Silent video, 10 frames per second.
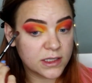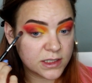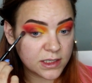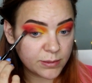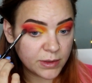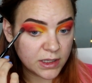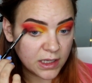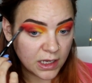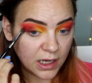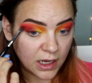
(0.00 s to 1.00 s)
deepen
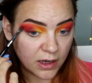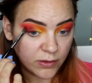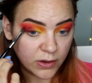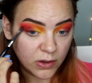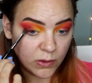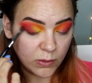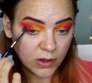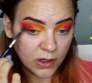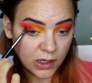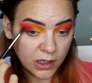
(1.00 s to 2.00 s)
the outer
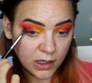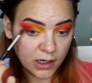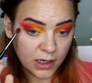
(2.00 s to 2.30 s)
corner